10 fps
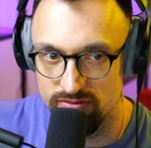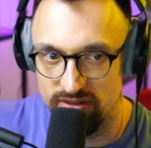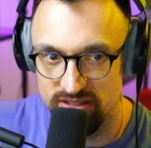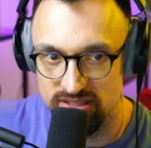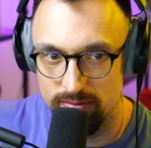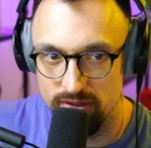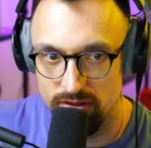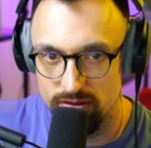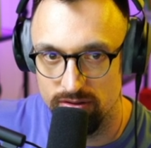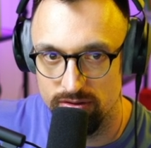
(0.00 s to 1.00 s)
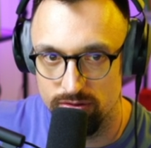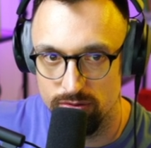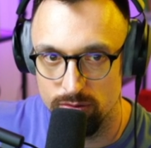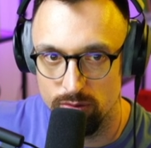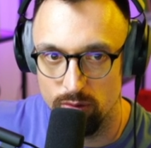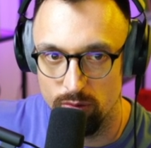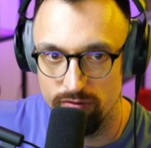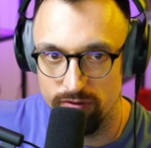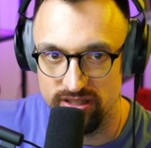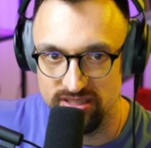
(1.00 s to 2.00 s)
Very similar to,
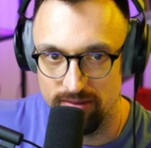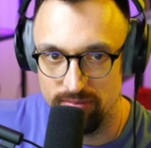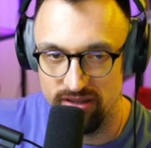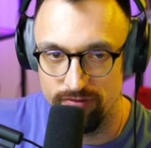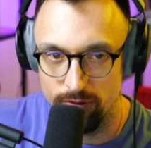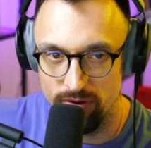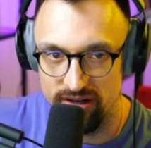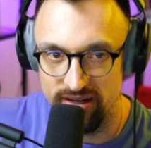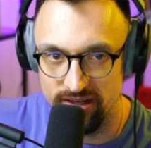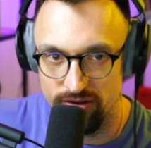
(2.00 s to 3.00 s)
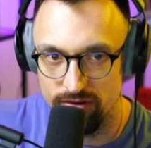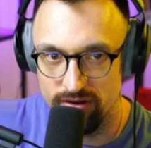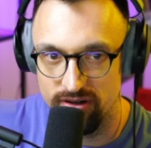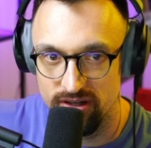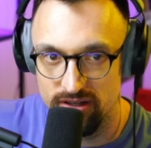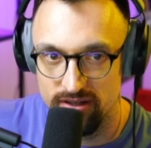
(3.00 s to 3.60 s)
for example, if you are in your